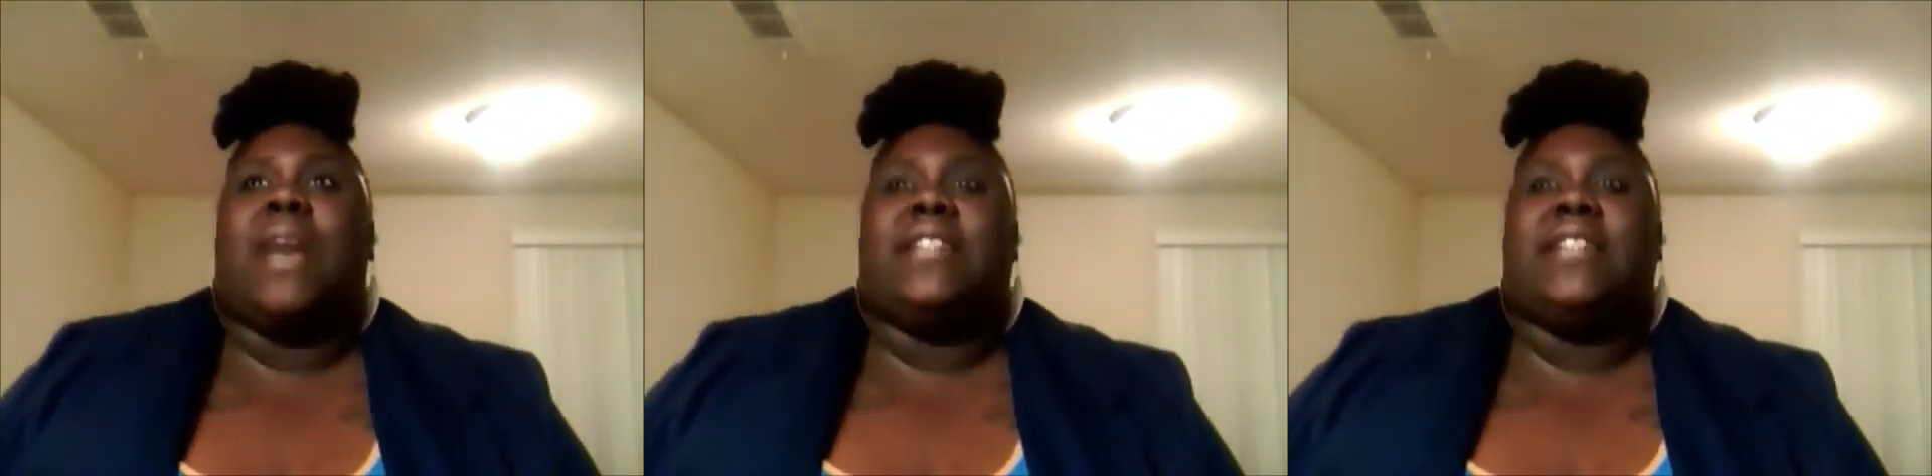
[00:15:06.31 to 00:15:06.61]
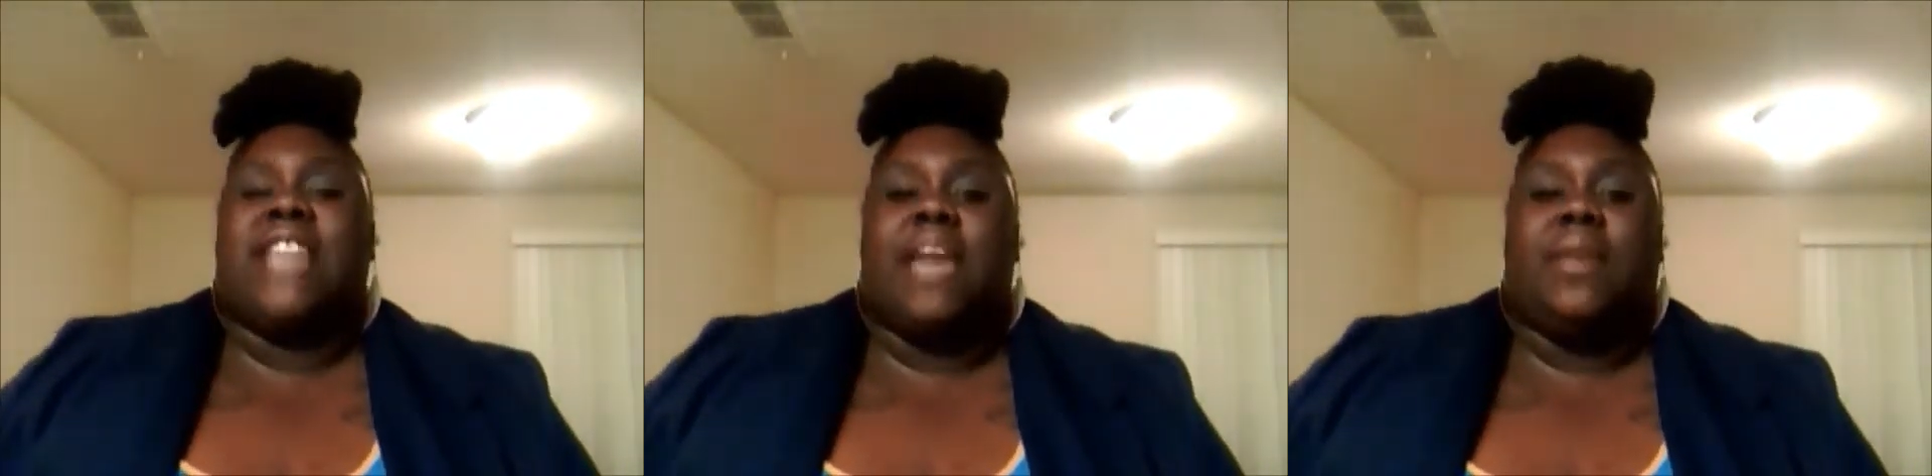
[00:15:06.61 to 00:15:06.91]
by
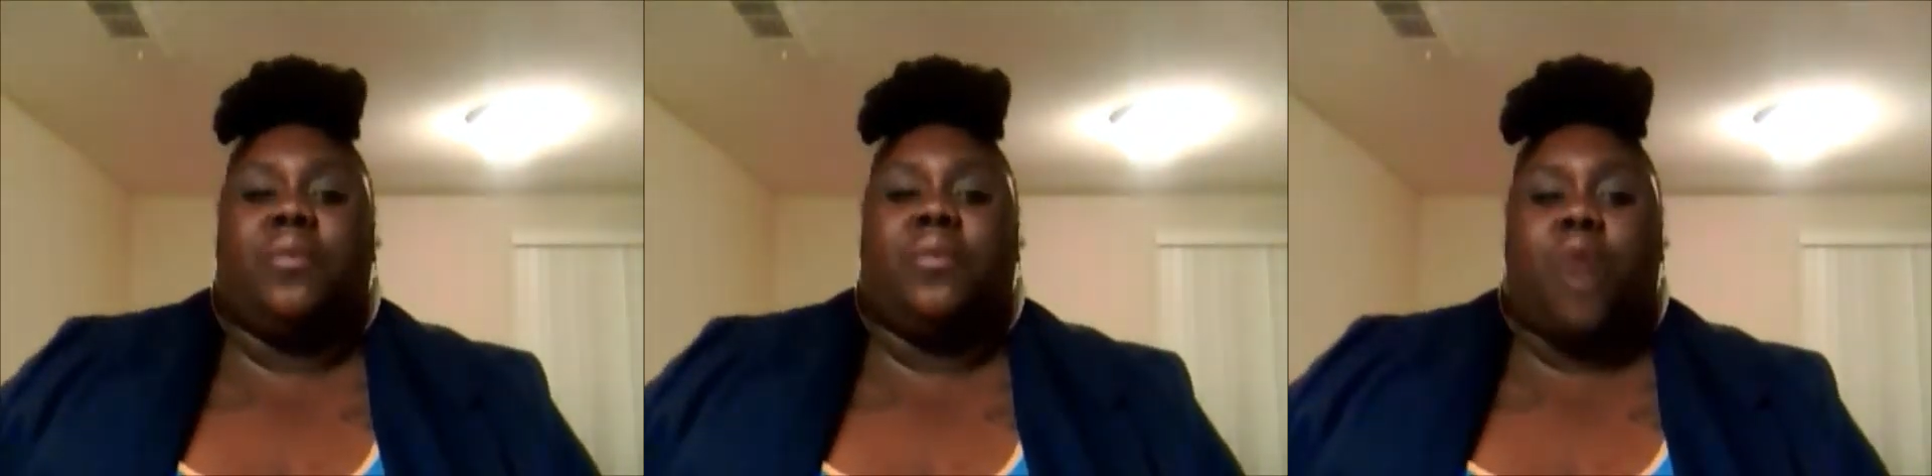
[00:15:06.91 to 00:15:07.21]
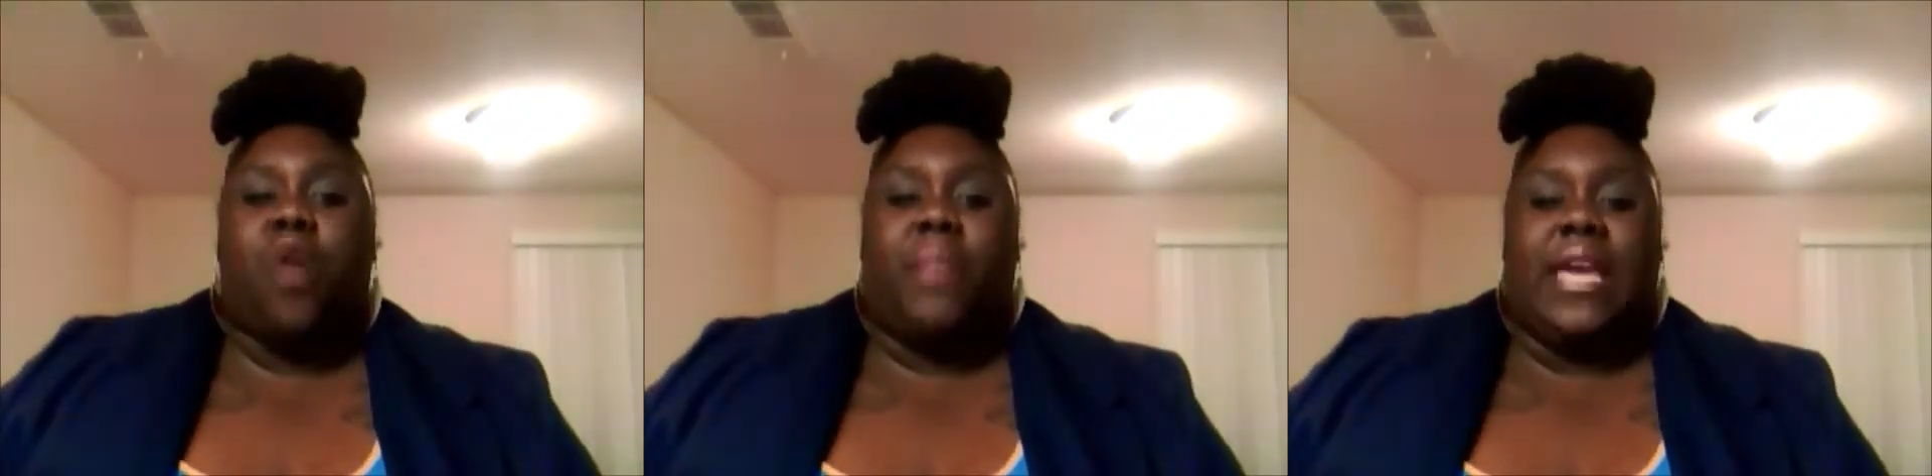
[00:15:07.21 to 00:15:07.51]
Tami
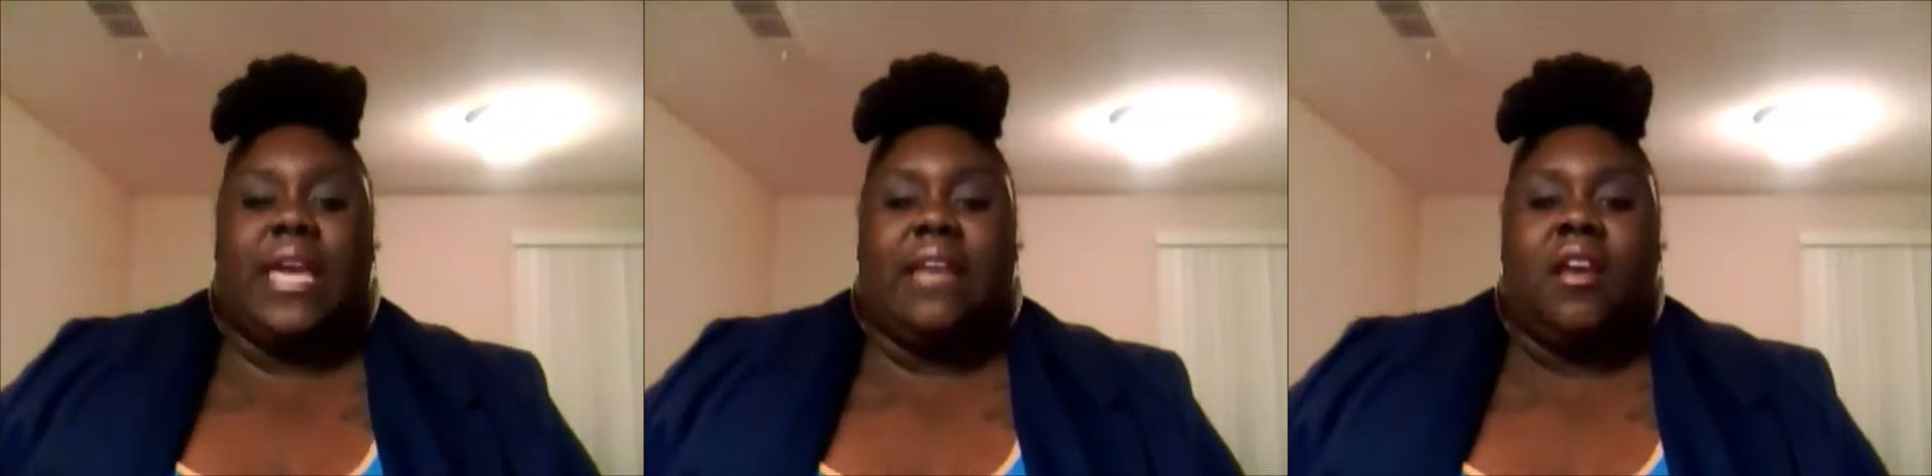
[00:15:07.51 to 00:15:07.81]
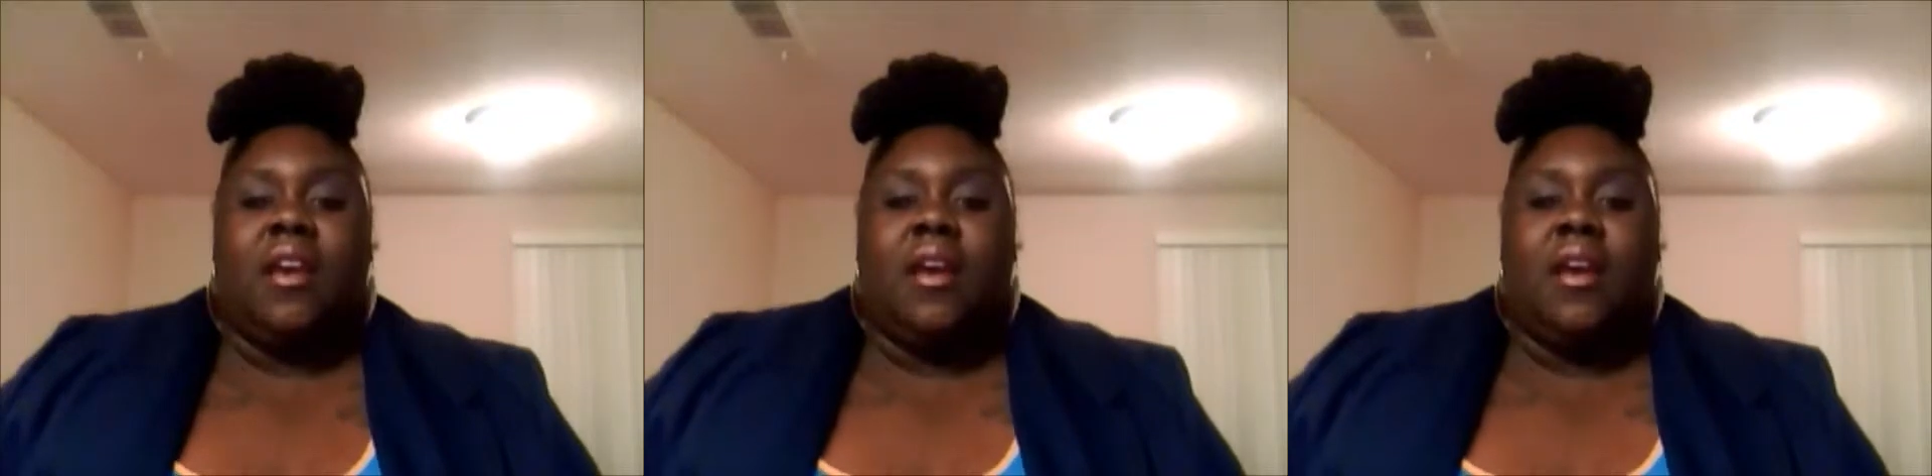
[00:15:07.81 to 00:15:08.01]
Roman